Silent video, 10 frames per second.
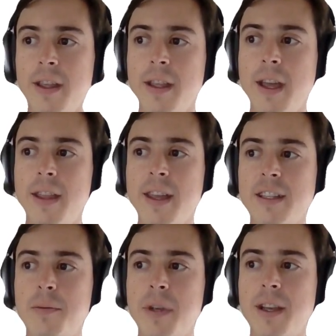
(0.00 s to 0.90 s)
And
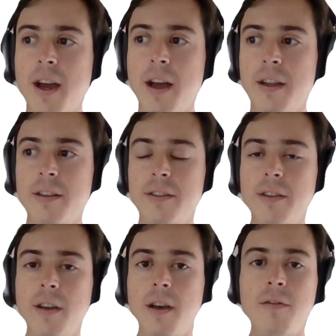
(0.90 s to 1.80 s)
that's
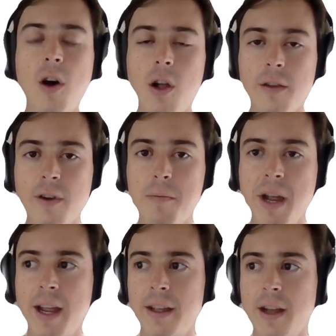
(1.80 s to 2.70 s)
because of all of our
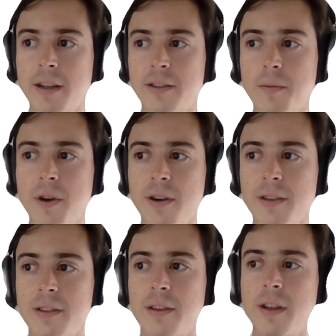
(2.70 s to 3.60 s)
paying
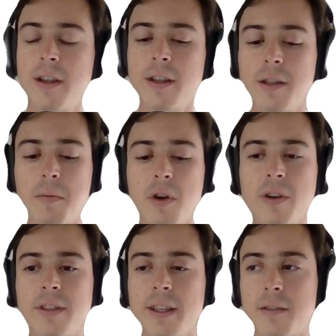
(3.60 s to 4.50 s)
customers, the
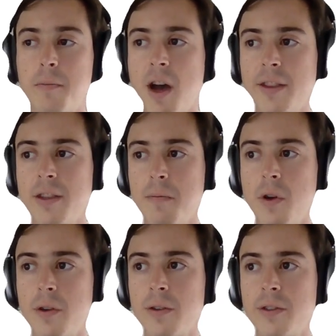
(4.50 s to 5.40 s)
person that's bought the
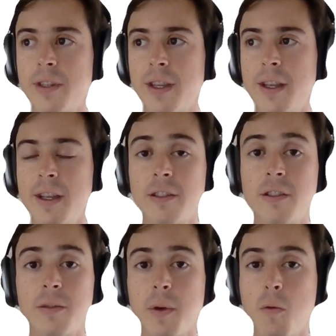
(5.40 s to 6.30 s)
most has
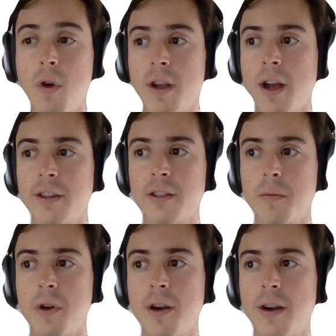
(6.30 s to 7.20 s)
just been one
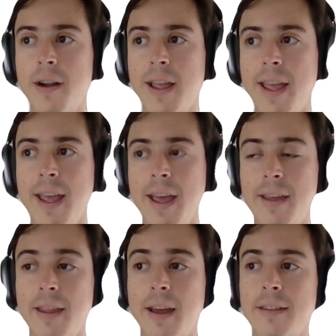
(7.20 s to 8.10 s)
customer,
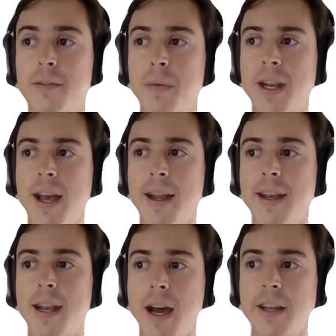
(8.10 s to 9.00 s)
and that's been at
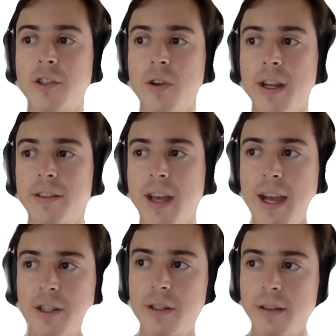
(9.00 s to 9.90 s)
9
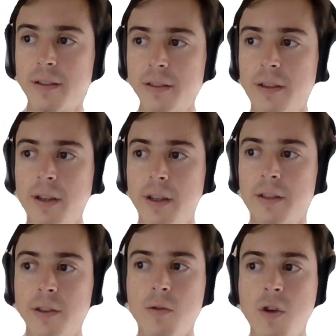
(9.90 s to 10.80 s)
transactions.
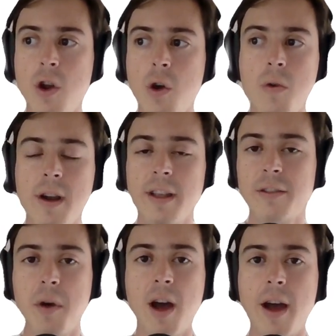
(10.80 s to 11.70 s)
So no one has
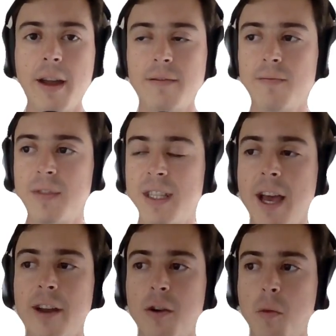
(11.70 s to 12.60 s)
bought
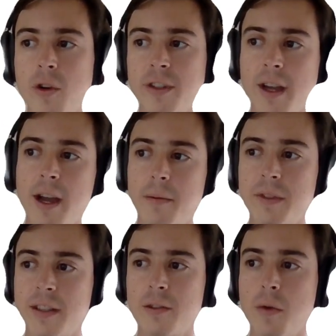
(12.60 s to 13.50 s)
10 or more
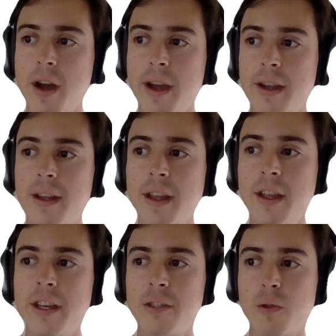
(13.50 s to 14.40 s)
times. That's why
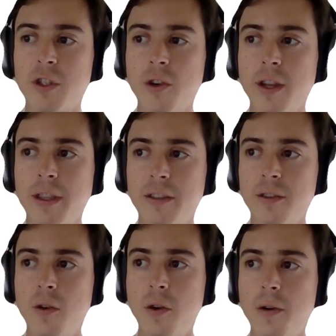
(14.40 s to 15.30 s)
it's returning this
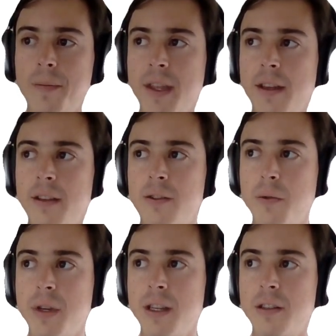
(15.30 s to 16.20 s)
null. So
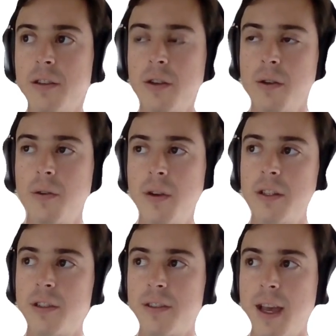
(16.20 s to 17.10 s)
what we can do
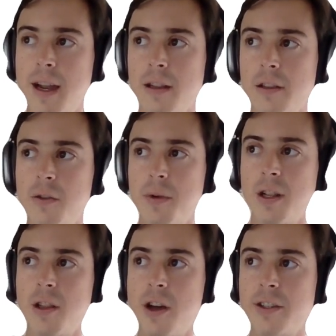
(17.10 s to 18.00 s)
is just add a little bit
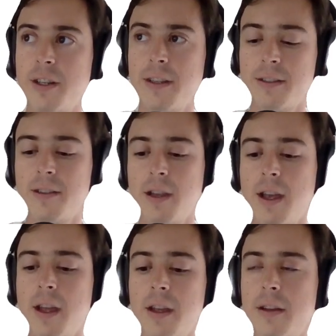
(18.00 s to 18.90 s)
of logic and
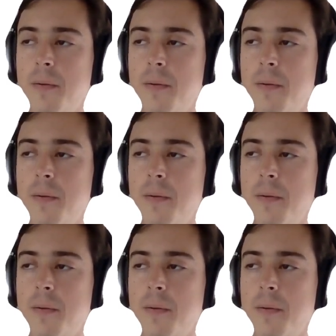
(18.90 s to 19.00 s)
say